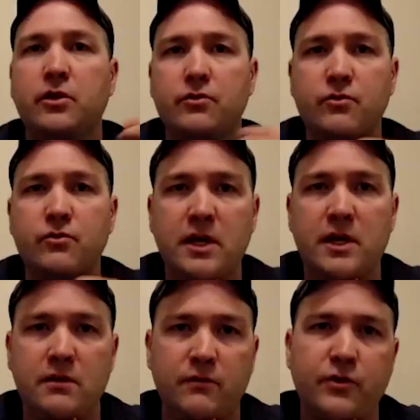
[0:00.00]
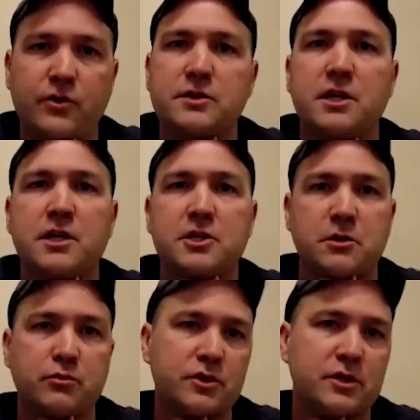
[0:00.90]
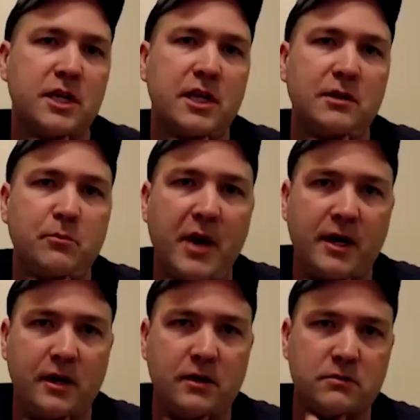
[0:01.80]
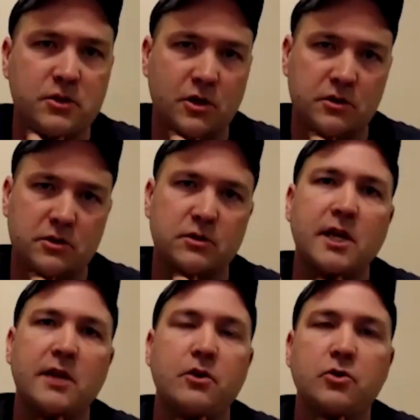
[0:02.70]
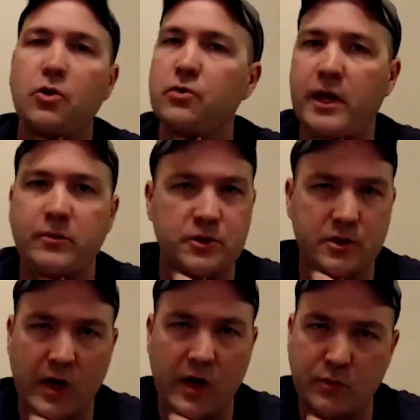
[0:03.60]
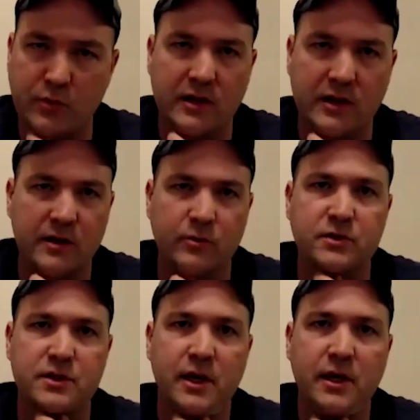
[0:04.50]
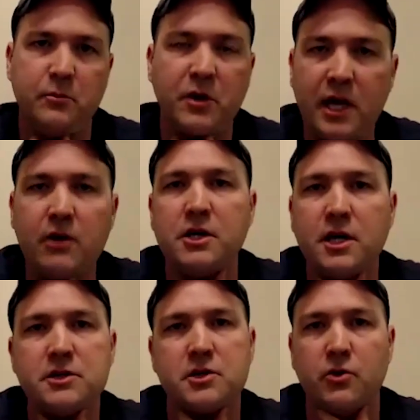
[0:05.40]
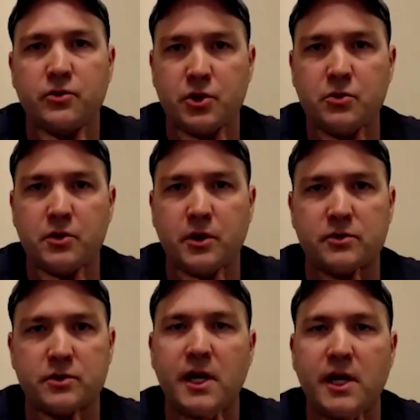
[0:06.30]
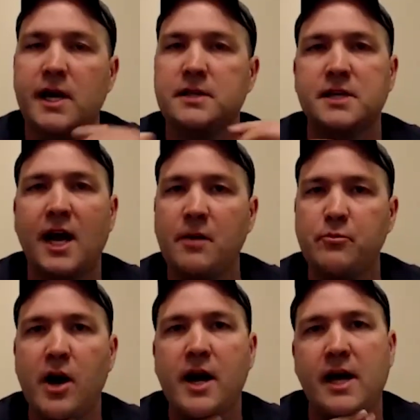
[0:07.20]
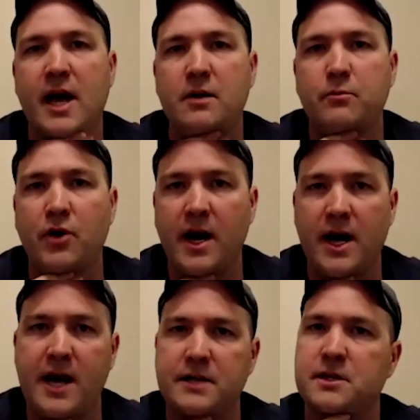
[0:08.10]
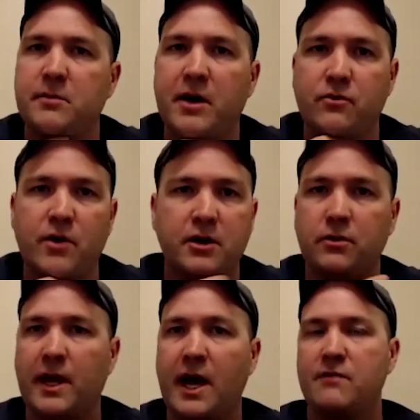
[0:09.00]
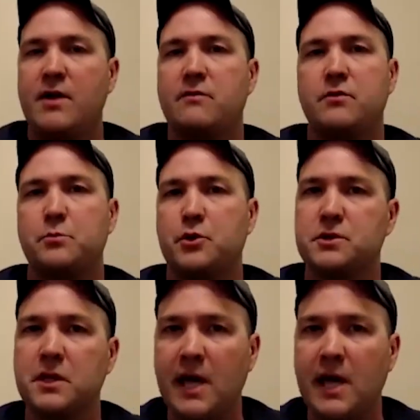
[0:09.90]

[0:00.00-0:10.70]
3 first edition pristine Beckett Charizards, and they're gold labels, they're not black labels. But Gary does own 2 of those, and Scott Pratt has come on the record. Like I've never personally